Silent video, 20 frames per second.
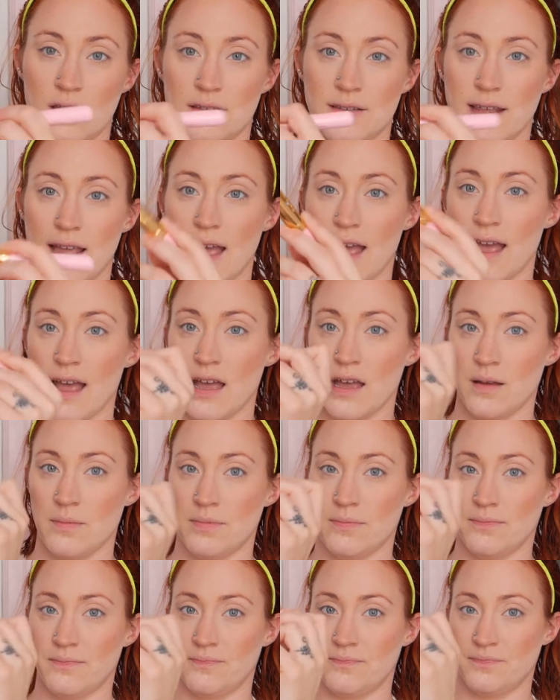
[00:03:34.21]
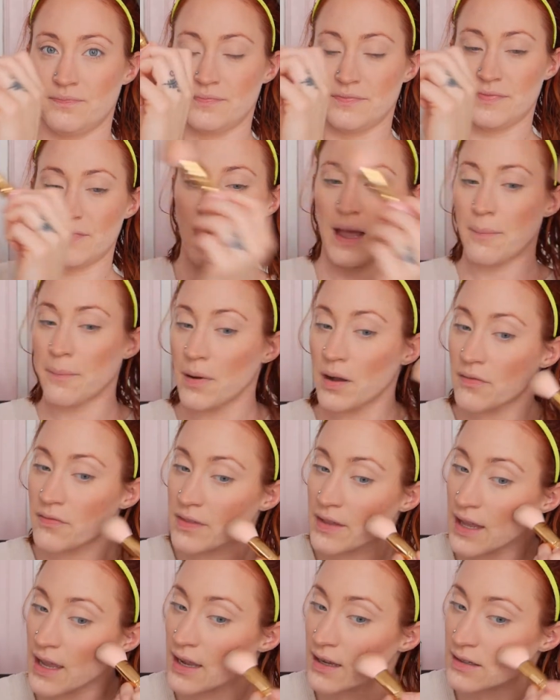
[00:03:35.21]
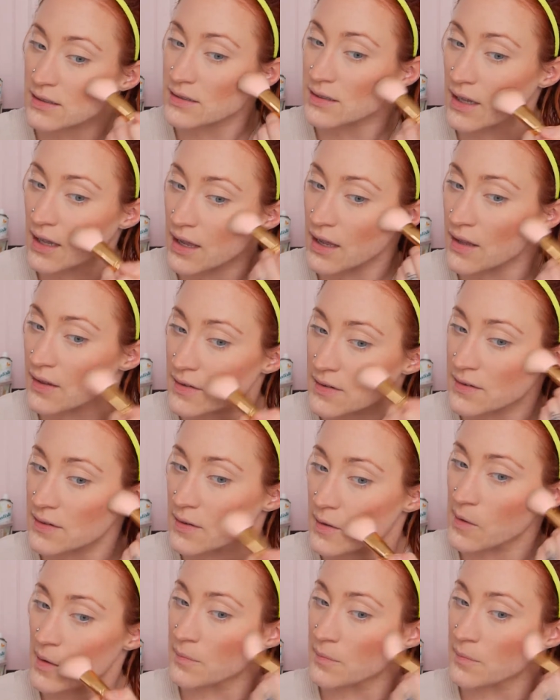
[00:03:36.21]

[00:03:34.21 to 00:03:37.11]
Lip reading: Dab, tap off the excess.